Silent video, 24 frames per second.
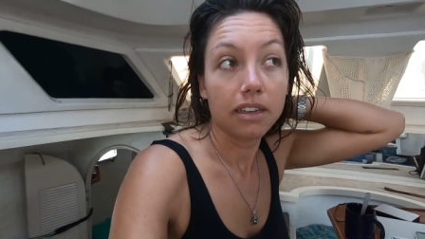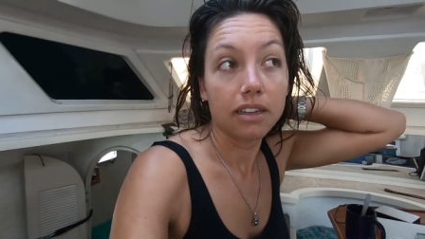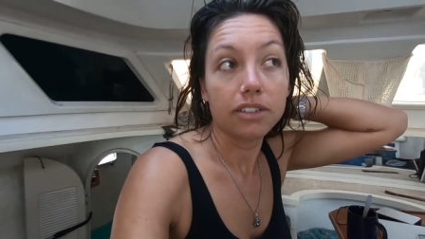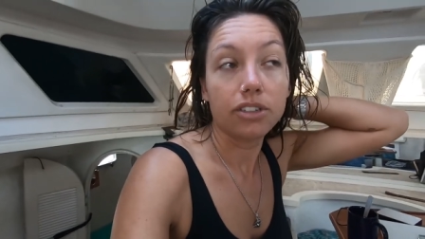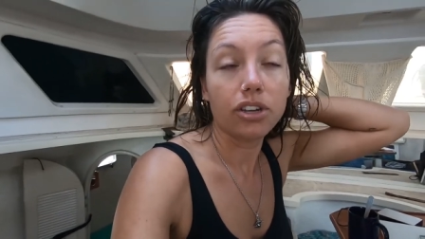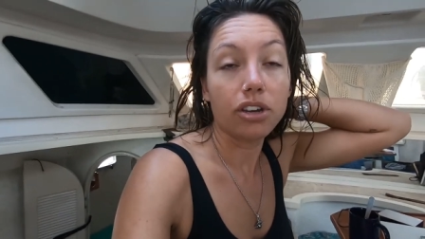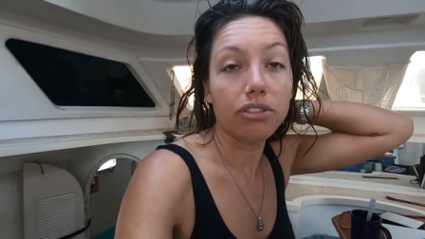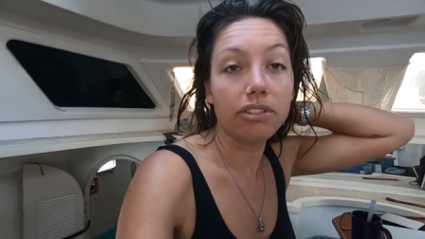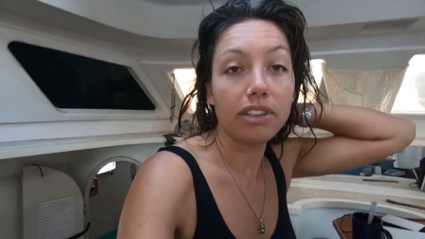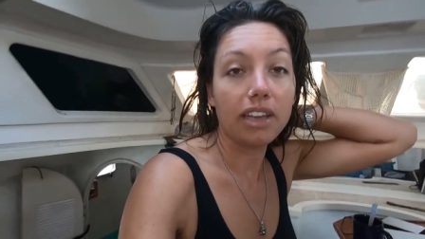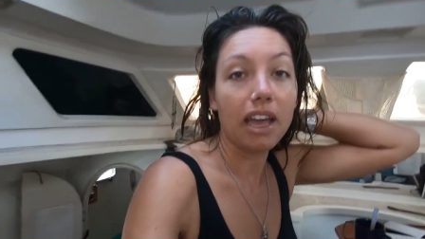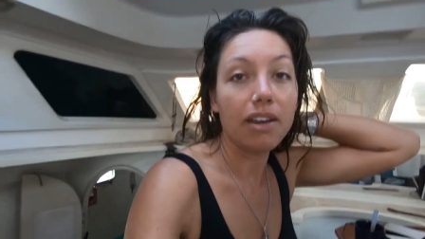
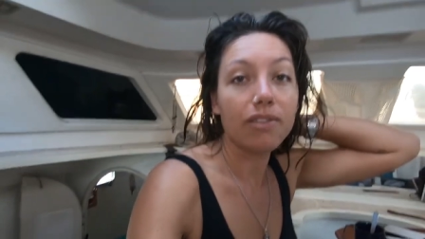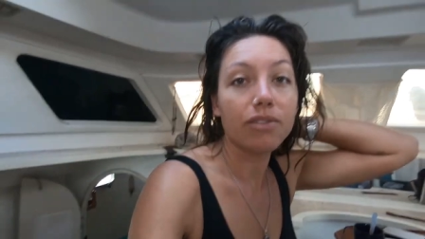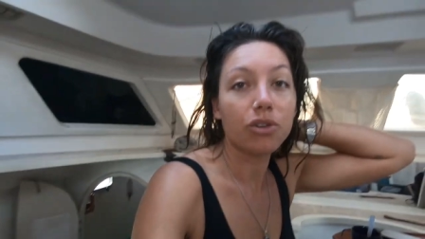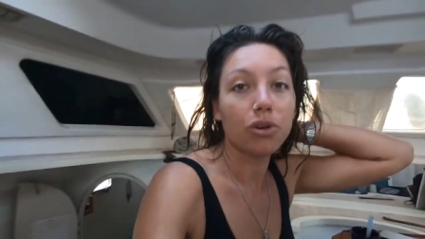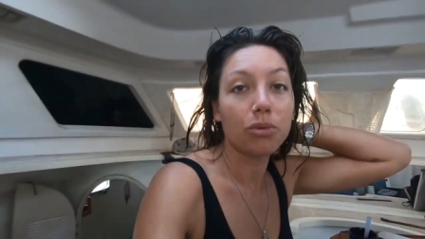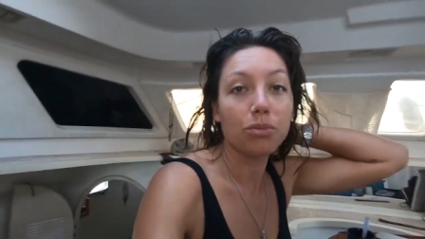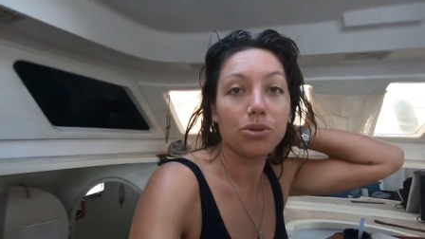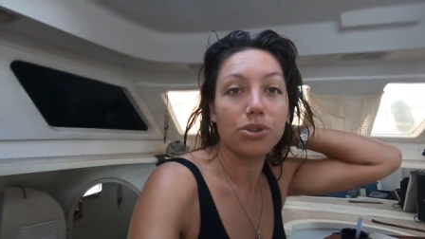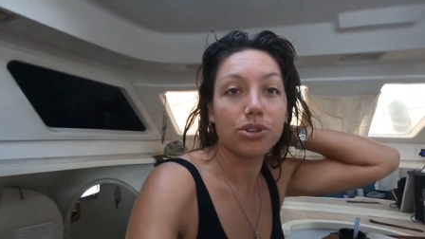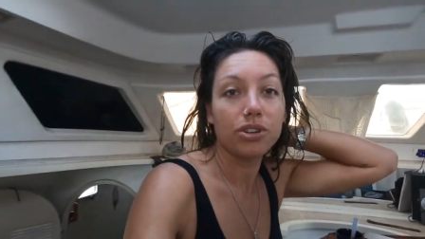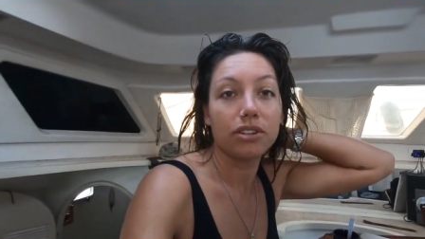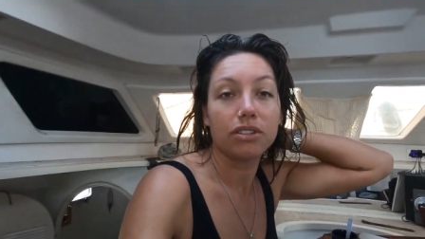don't really have an
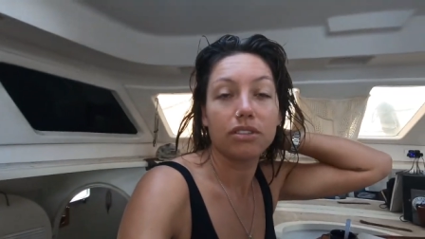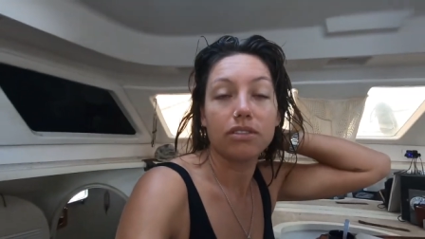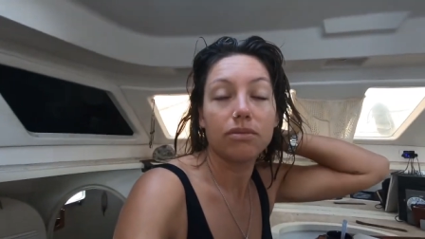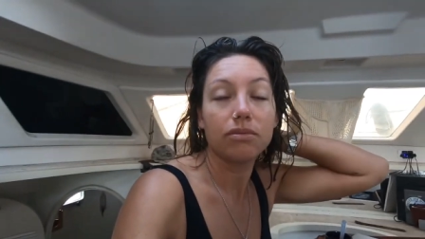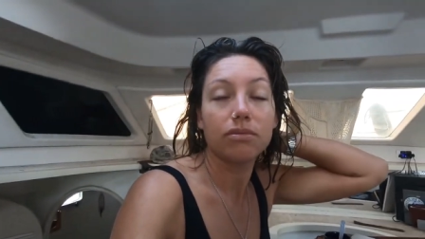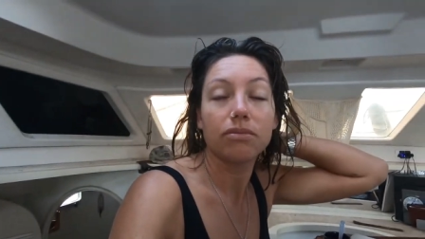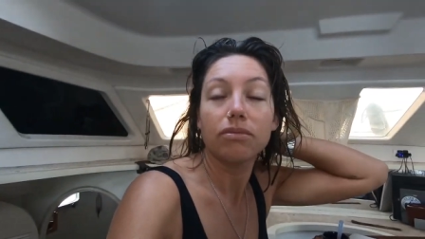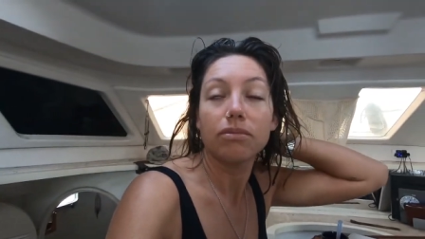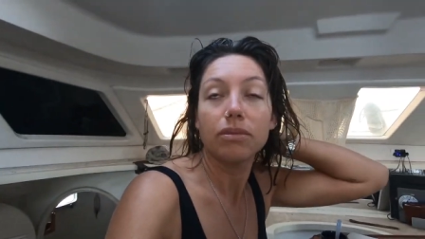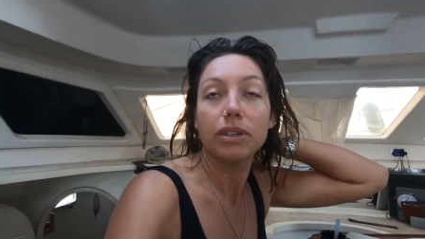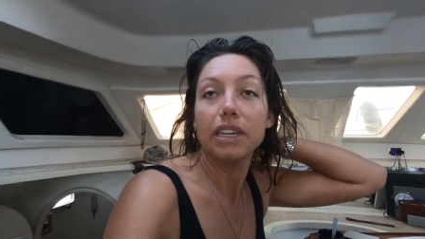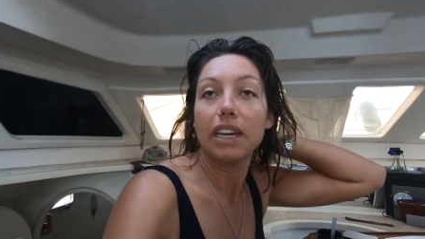
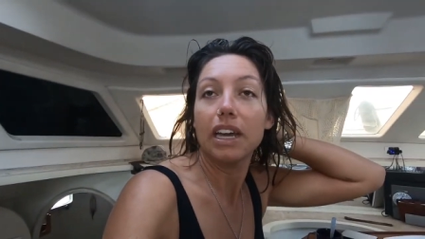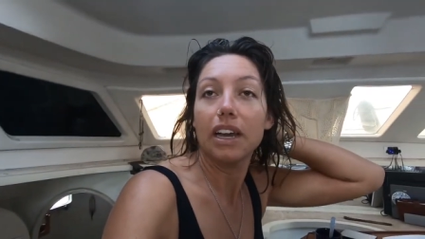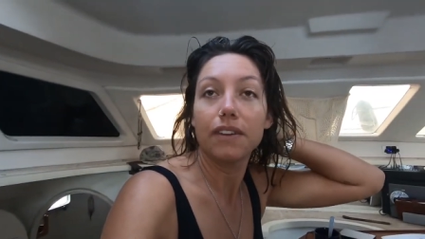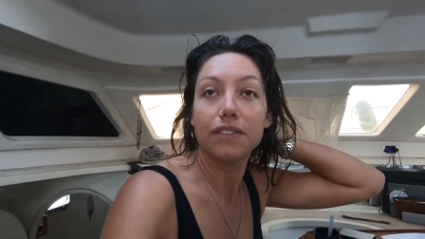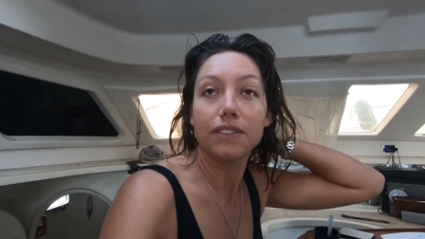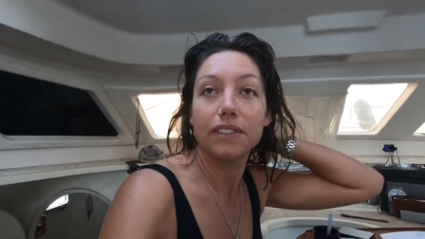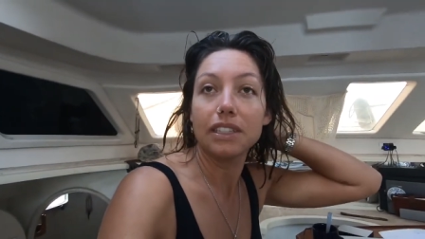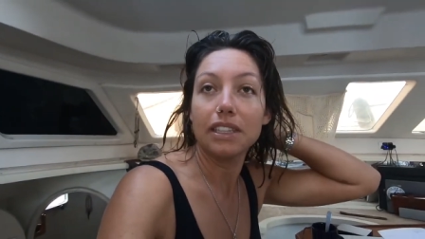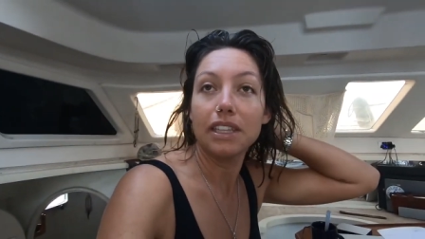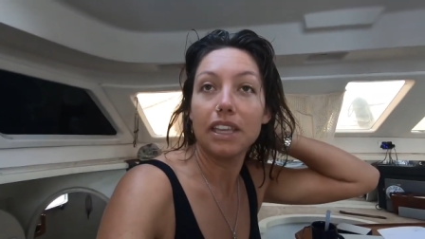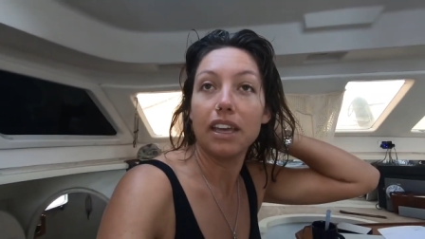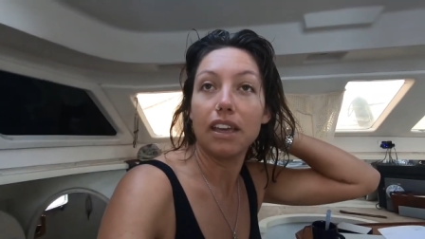option. We have
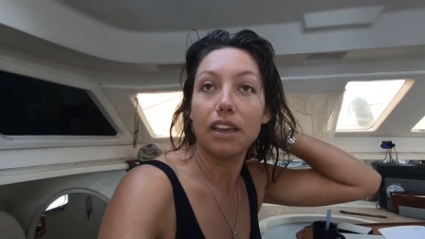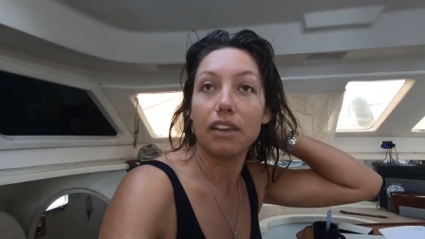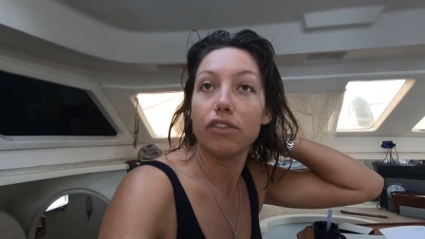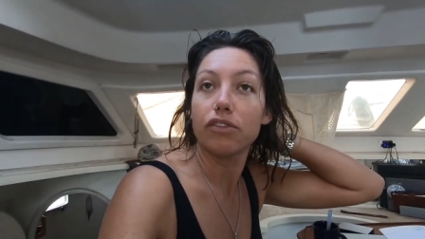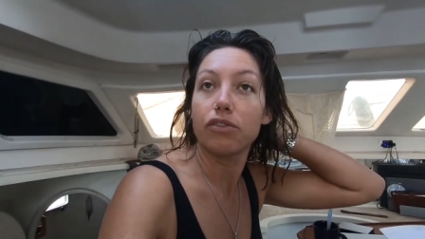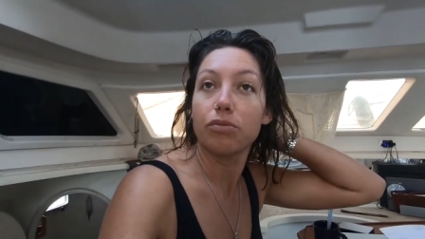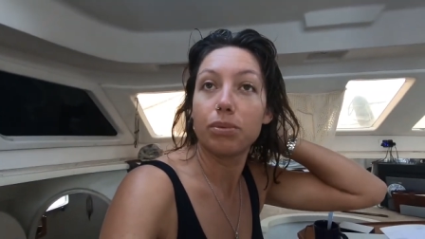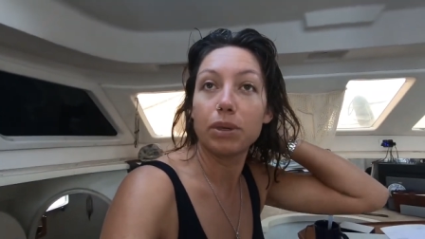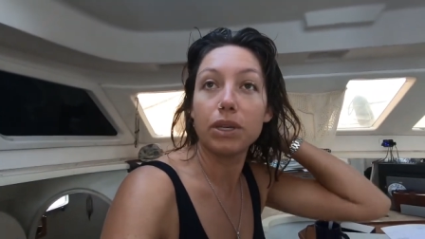to leave